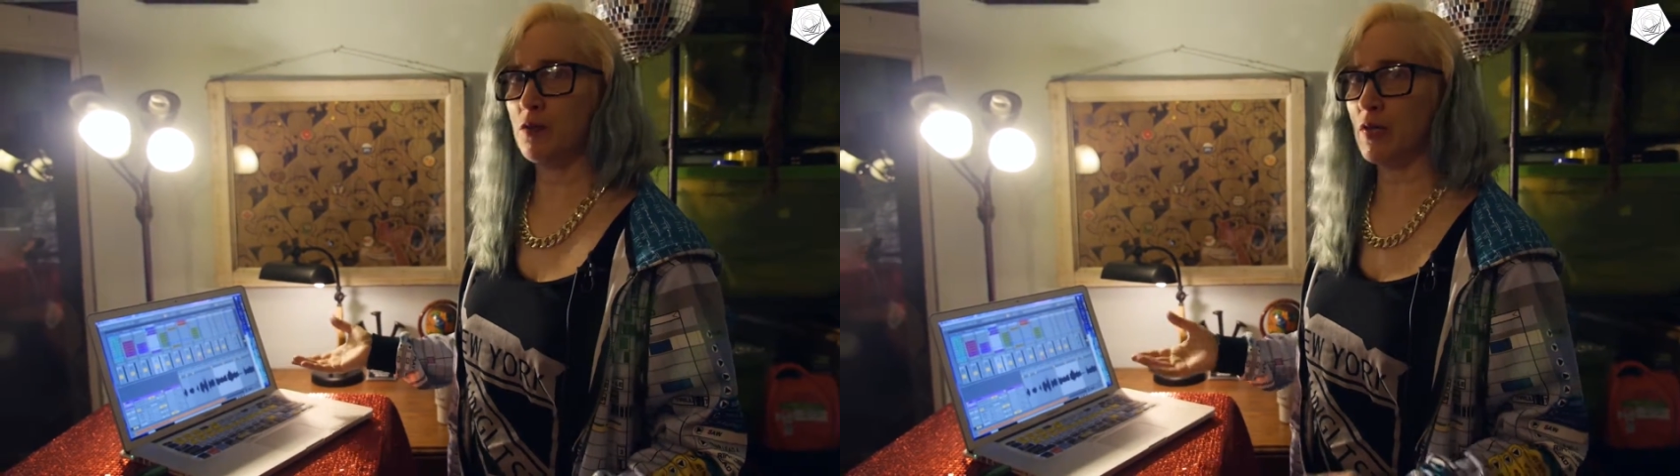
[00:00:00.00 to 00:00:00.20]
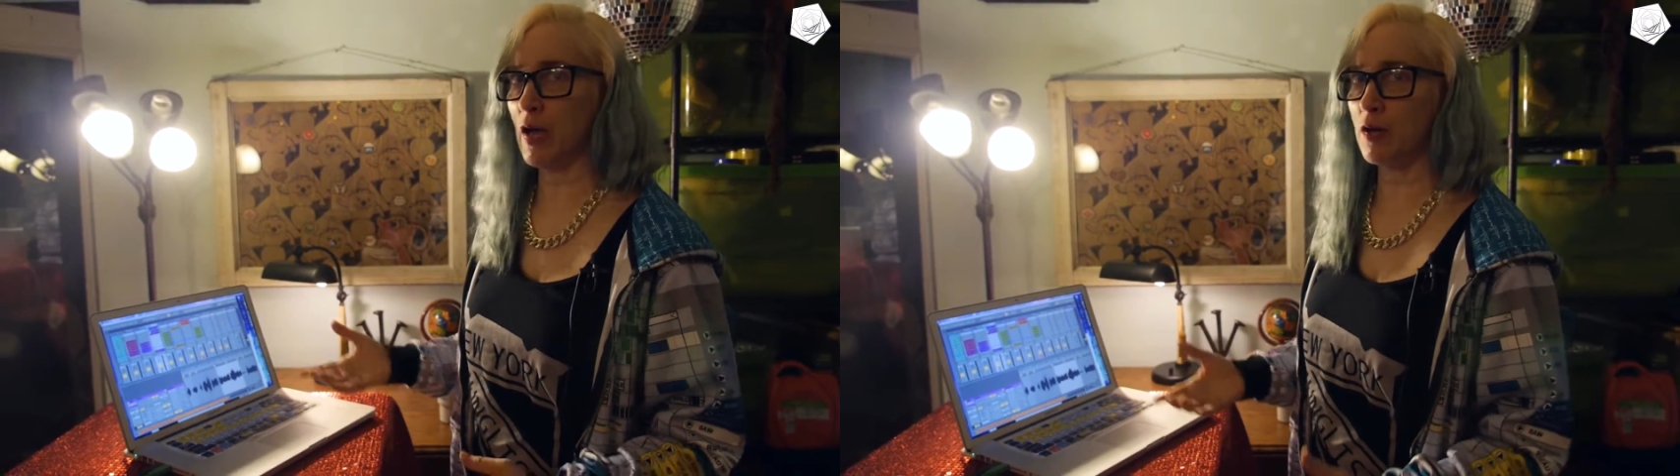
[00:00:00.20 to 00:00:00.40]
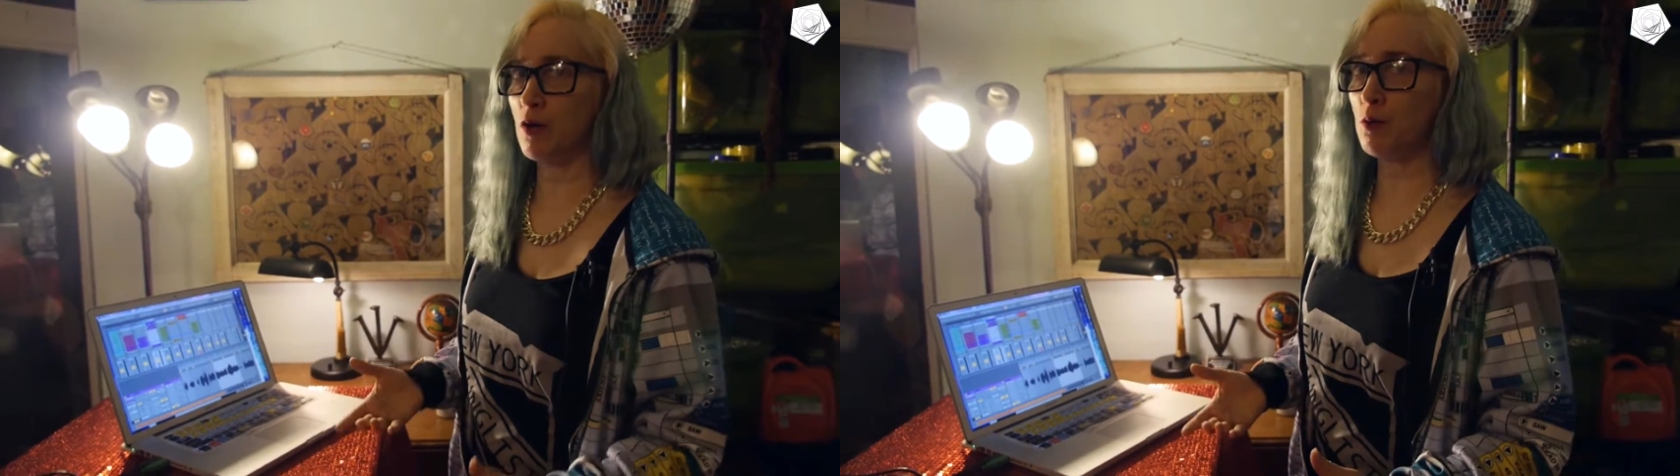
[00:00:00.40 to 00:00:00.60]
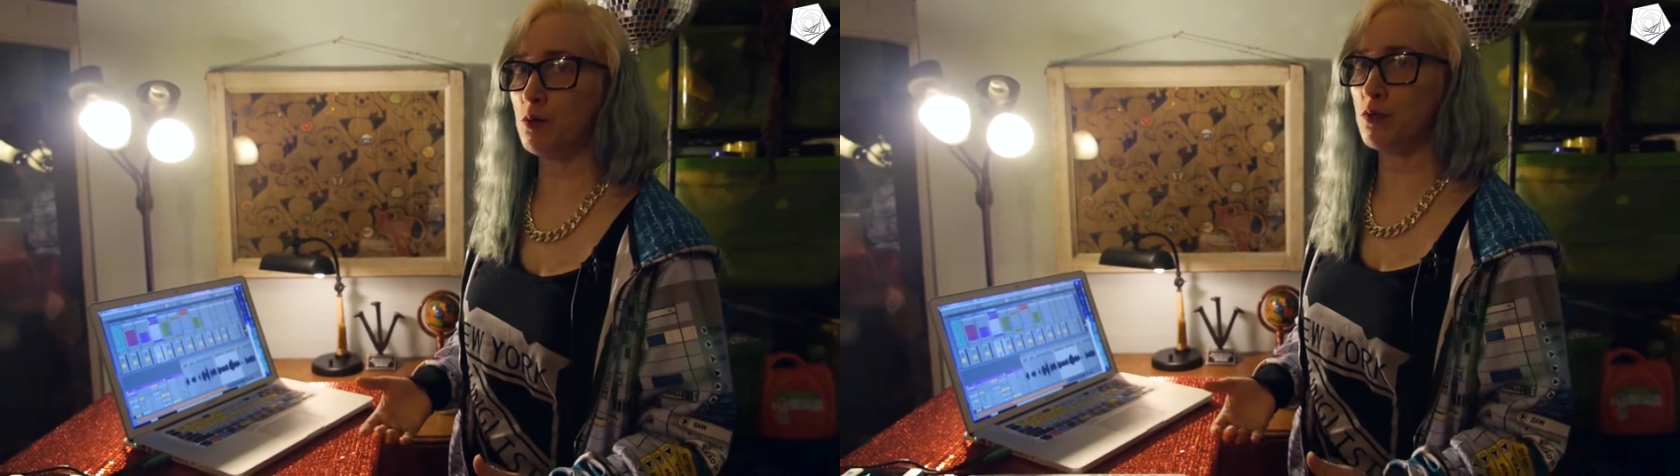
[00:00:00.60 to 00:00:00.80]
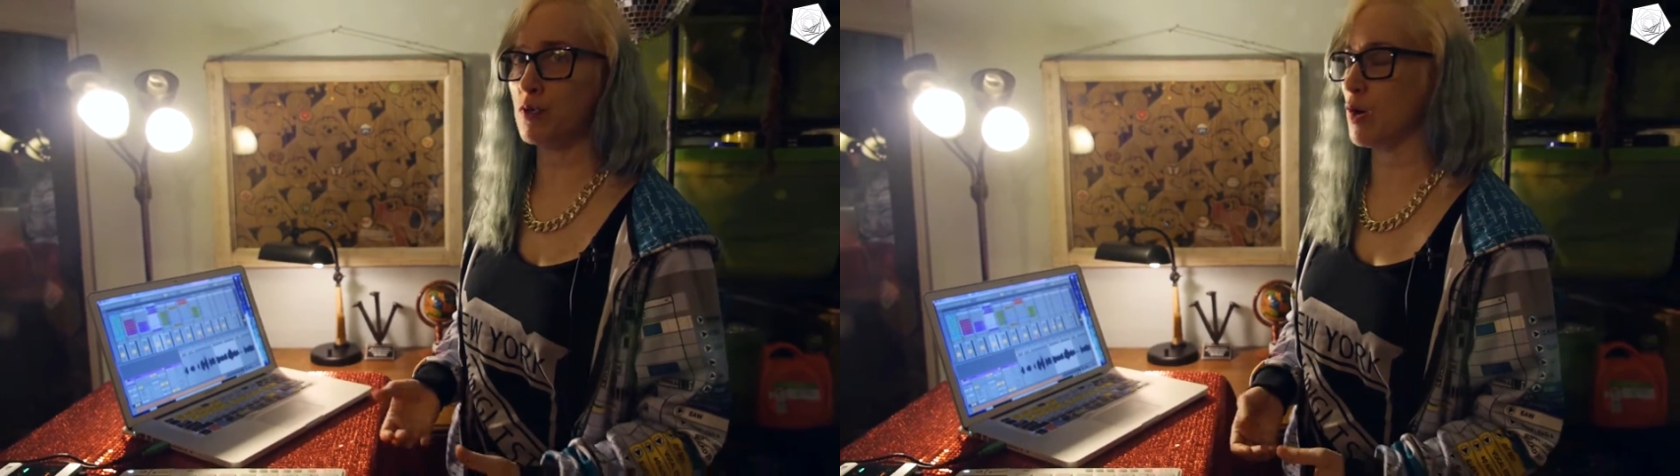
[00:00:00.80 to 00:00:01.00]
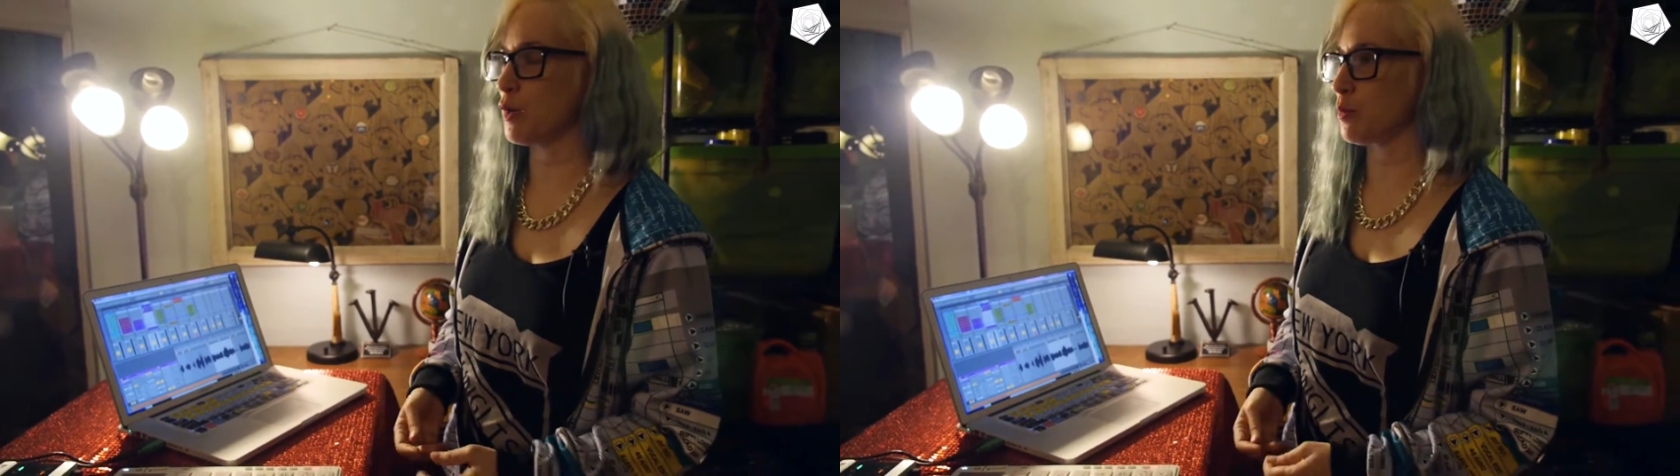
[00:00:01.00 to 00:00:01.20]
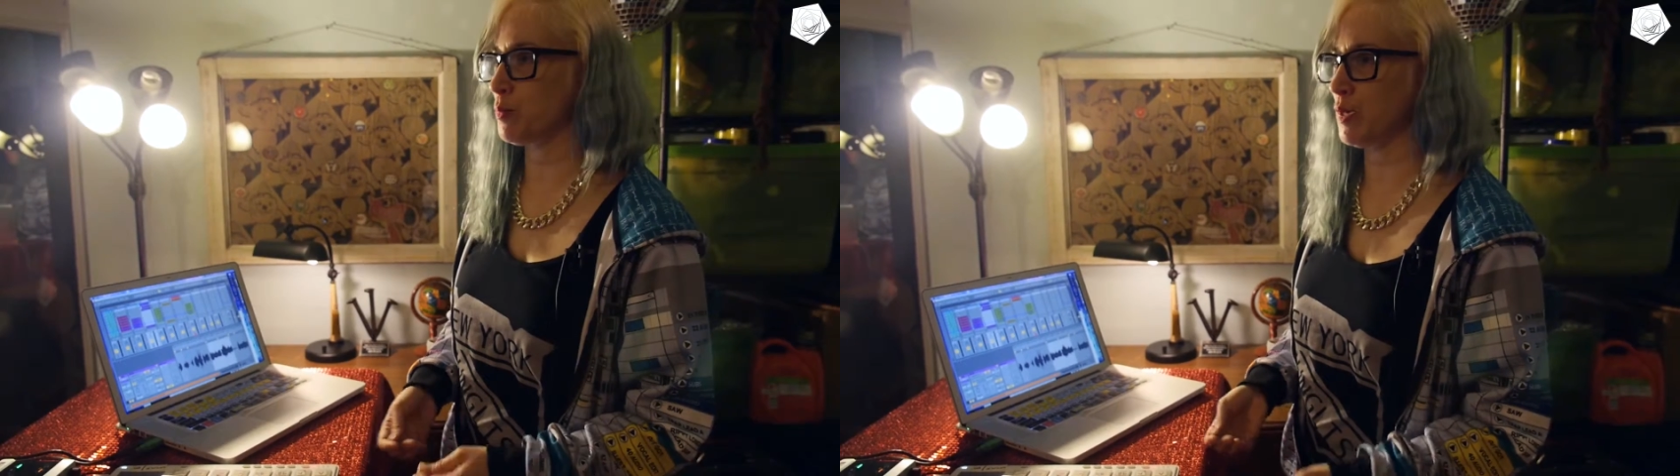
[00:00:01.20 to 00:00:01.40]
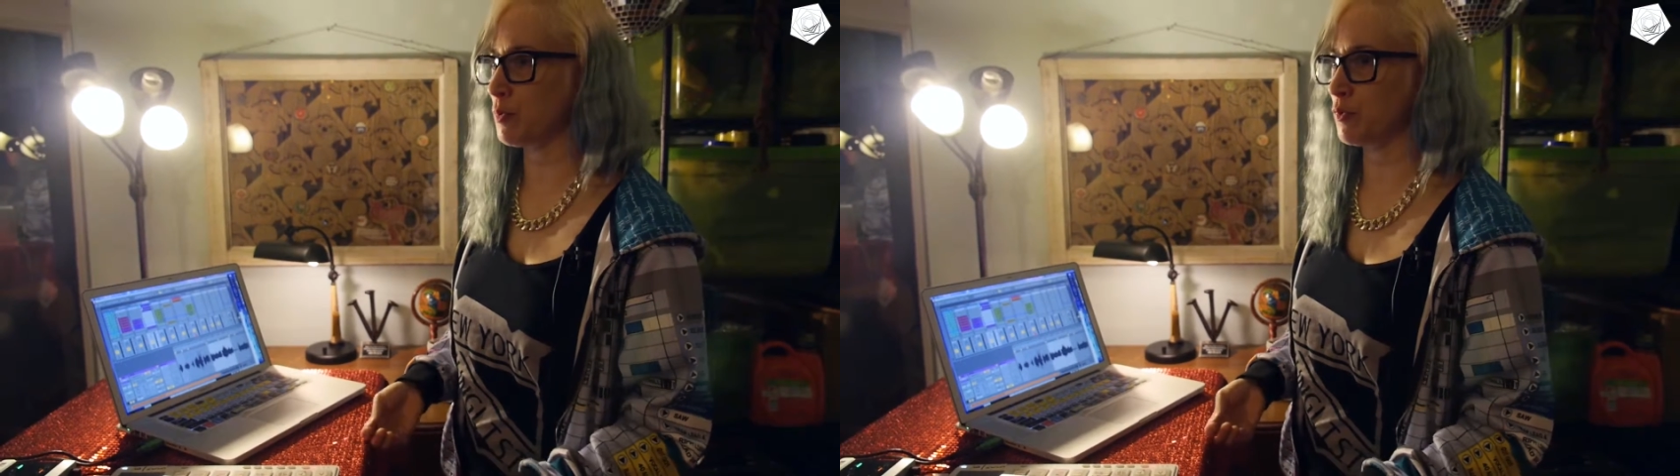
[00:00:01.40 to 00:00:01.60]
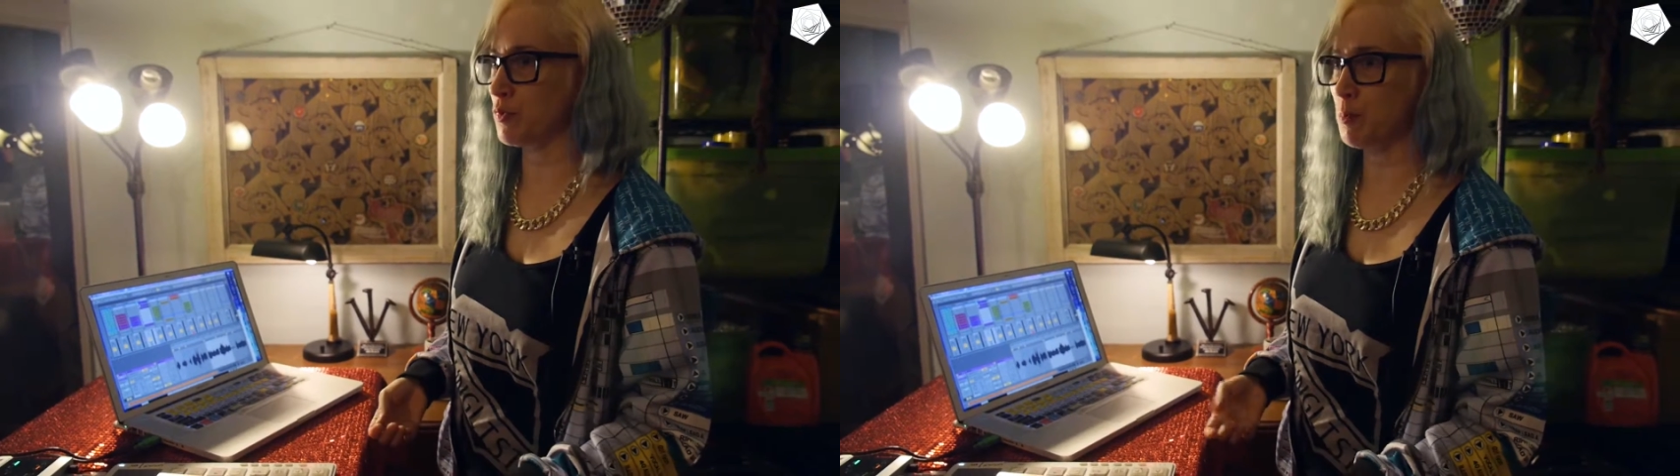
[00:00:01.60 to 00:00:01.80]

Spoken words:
Techno started in people's